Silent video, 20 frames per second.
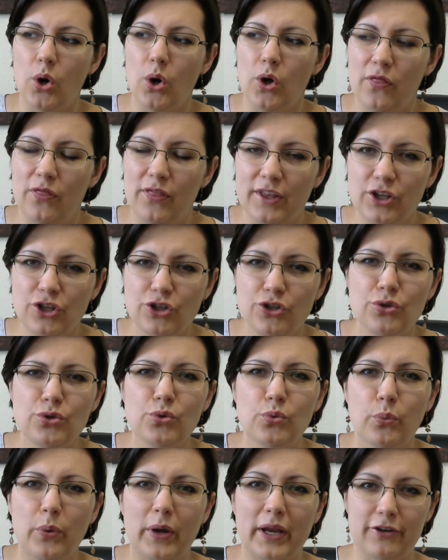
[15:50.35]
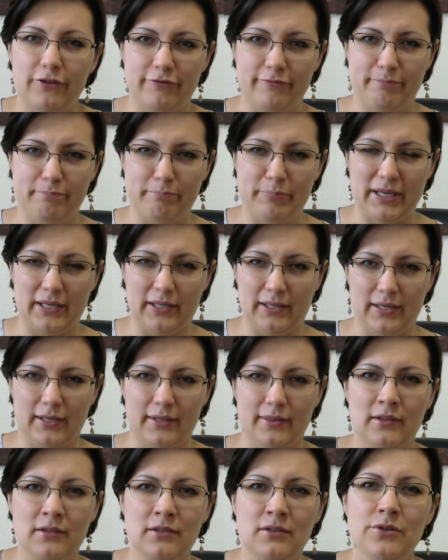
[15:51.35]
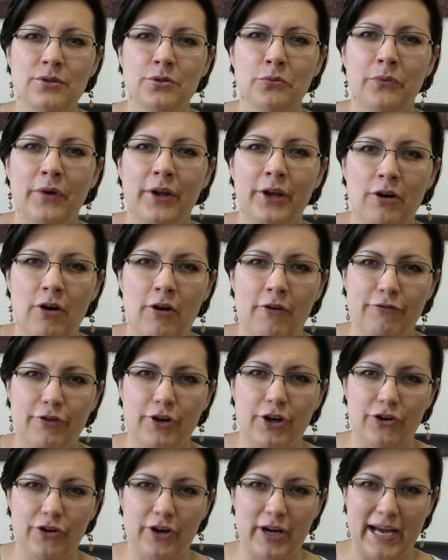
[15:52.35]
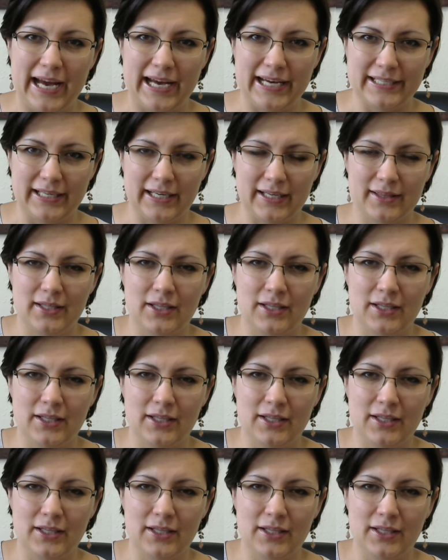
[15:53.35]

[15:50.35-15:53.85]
the new way of being, the new way of creating,